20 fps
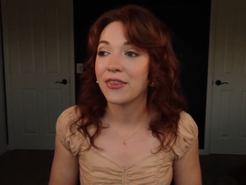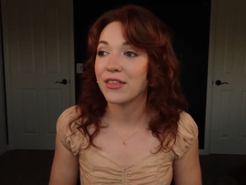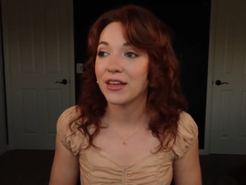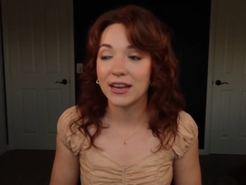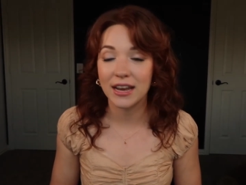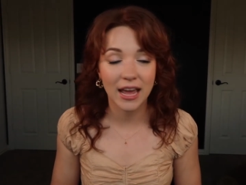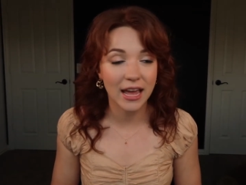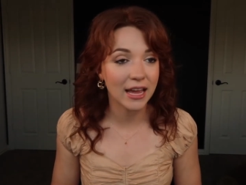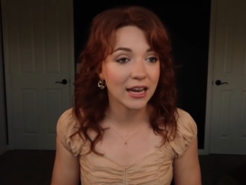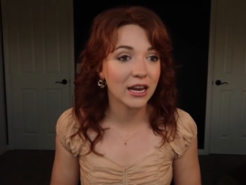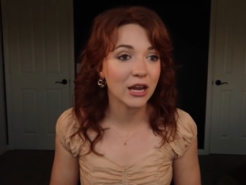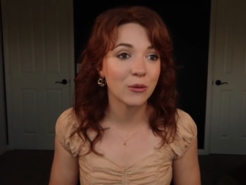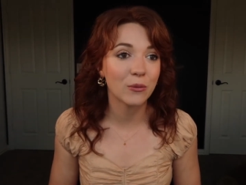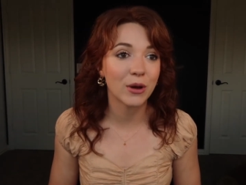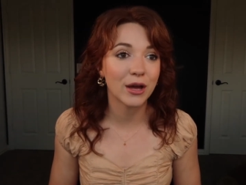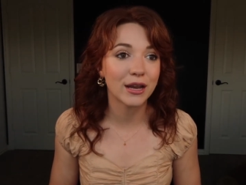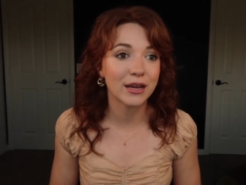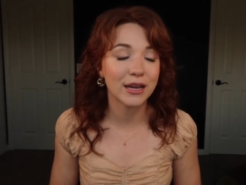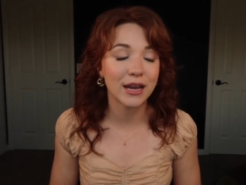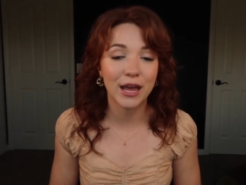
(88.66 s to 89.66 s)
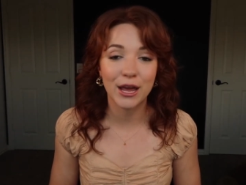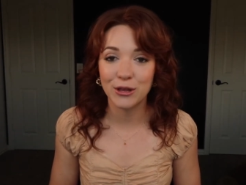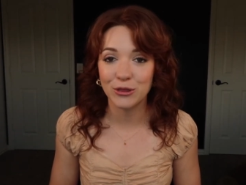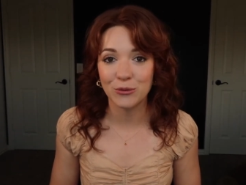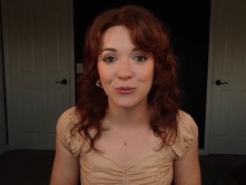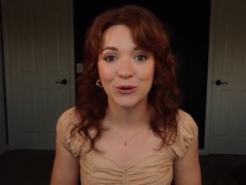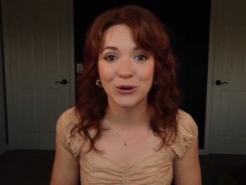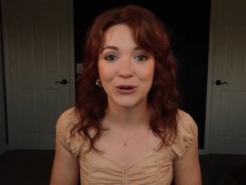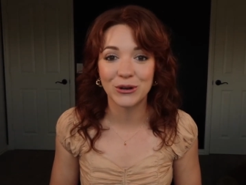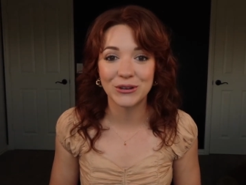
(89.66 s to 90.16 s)
than anyone in the
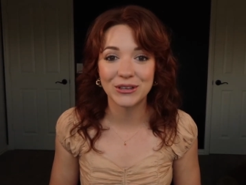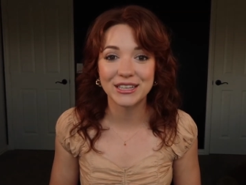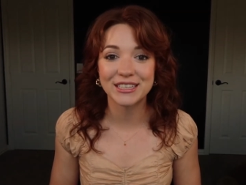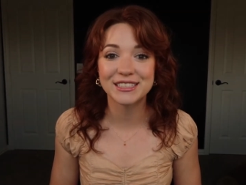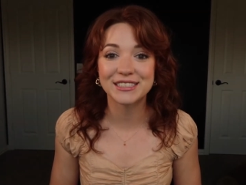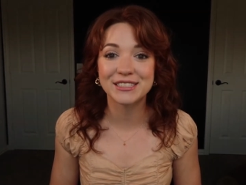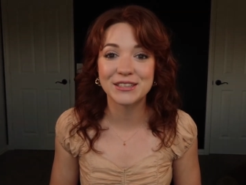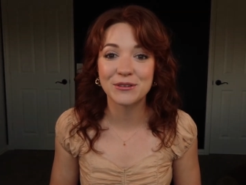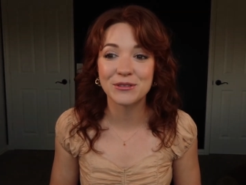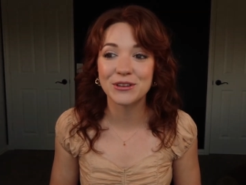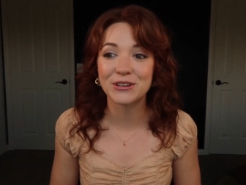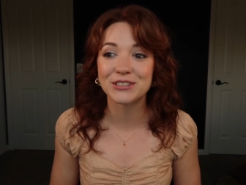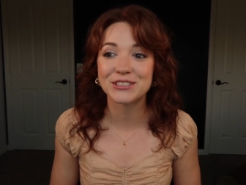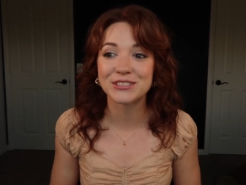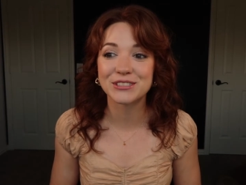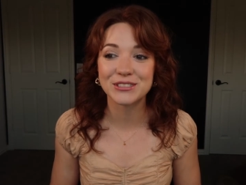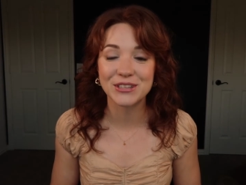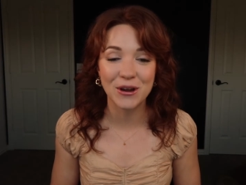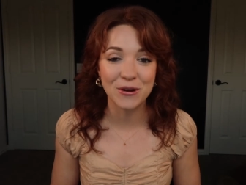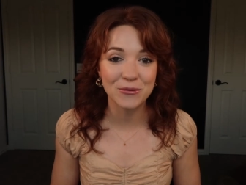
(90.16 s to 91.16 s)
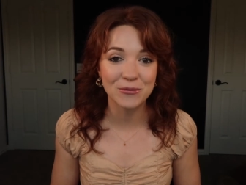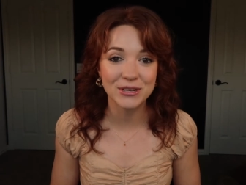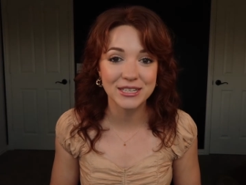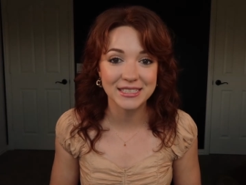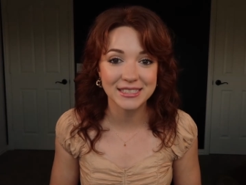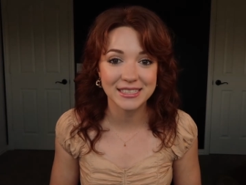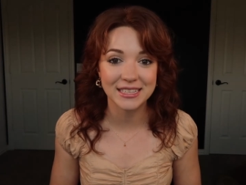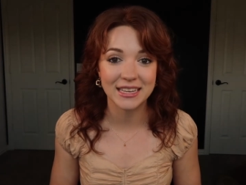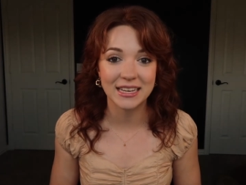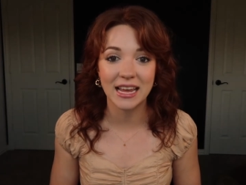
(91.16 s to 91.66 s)
world. So there is no
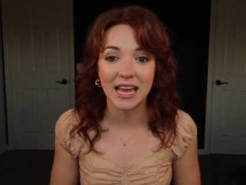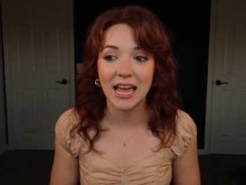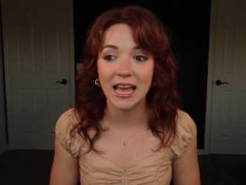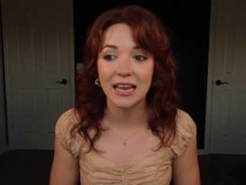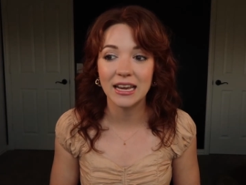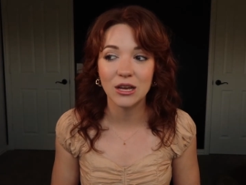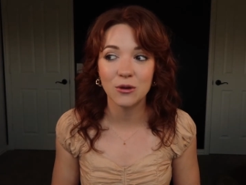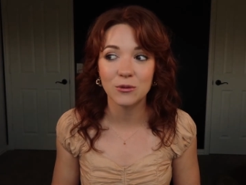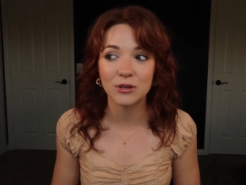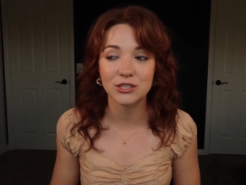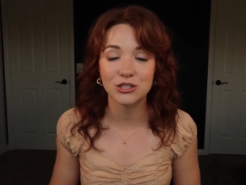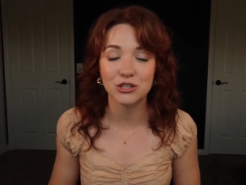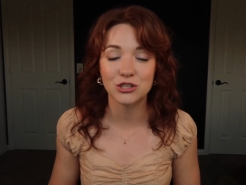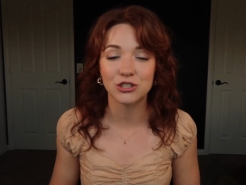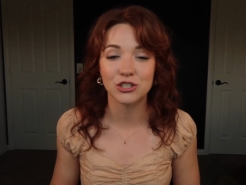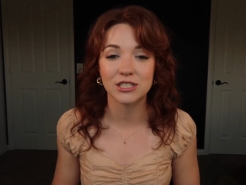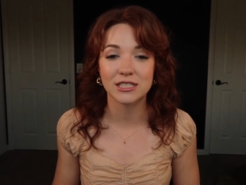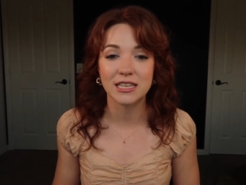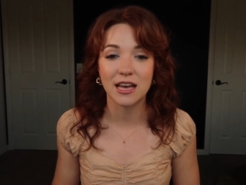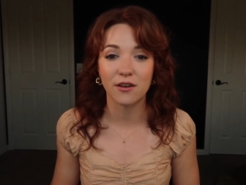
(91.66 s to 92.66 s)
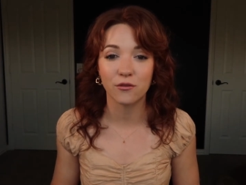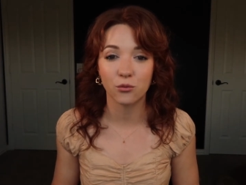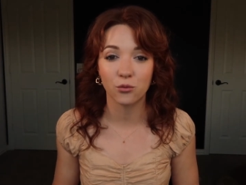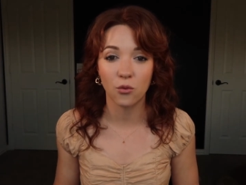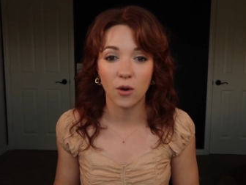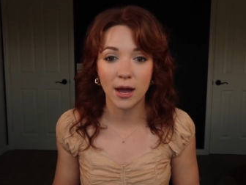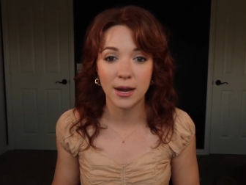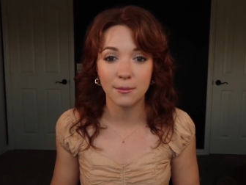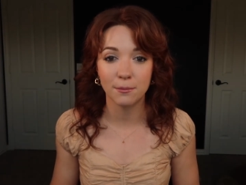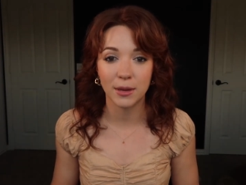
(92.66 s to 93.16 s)
reason anyone should just have
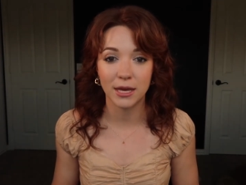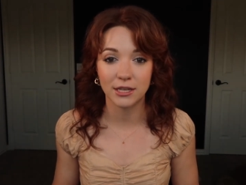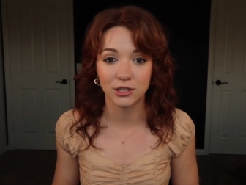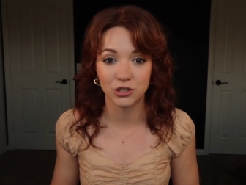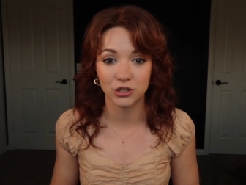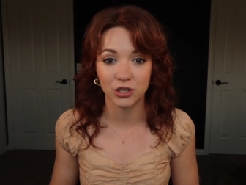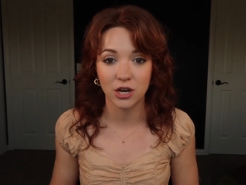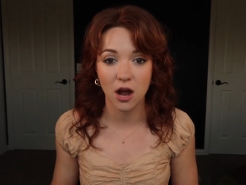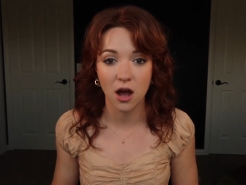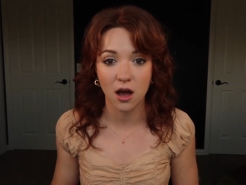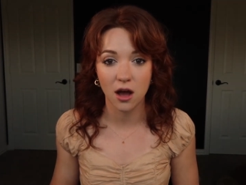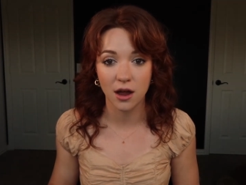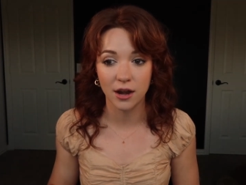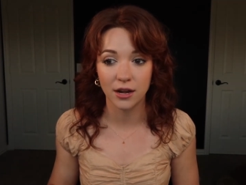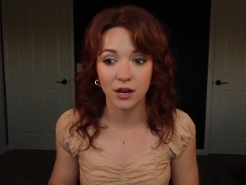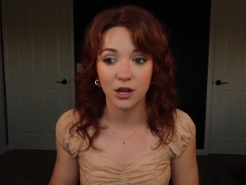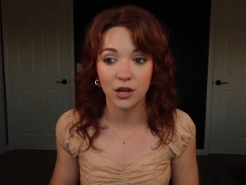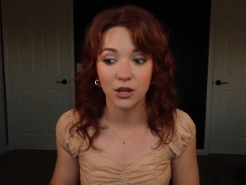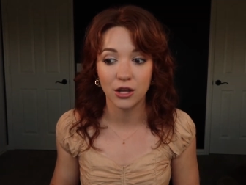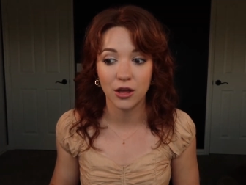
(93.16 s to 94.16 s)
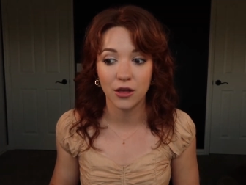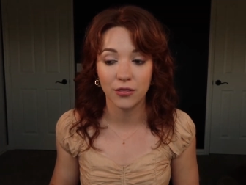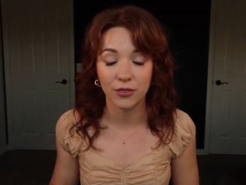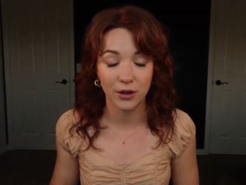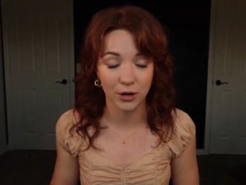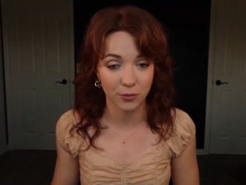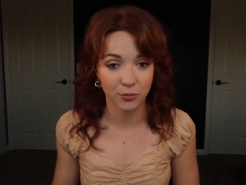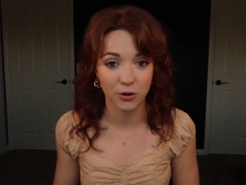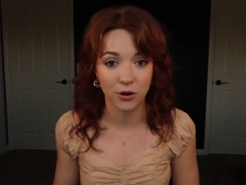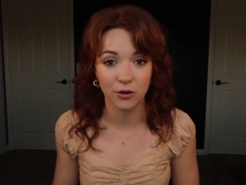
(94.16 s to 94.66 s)
one picture on
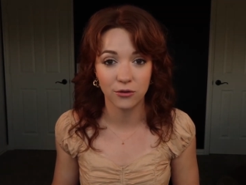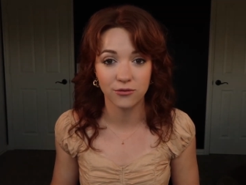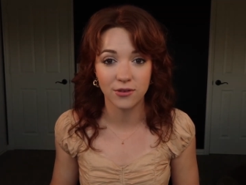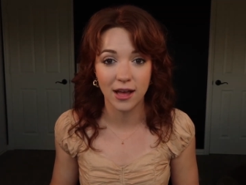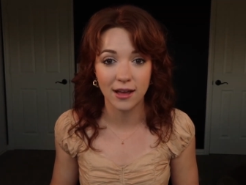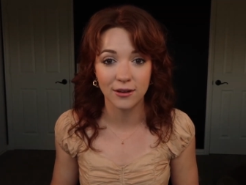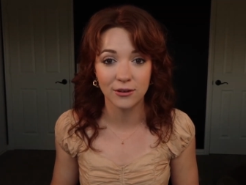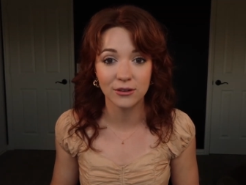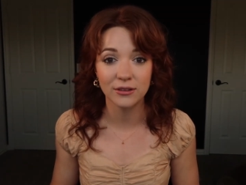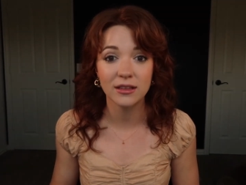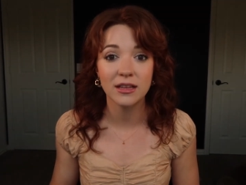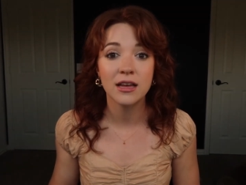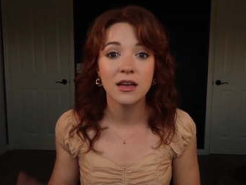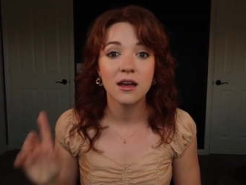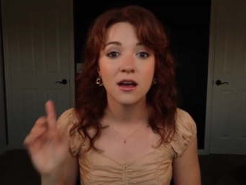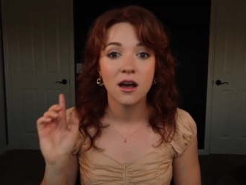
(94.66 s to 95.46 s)
their profile.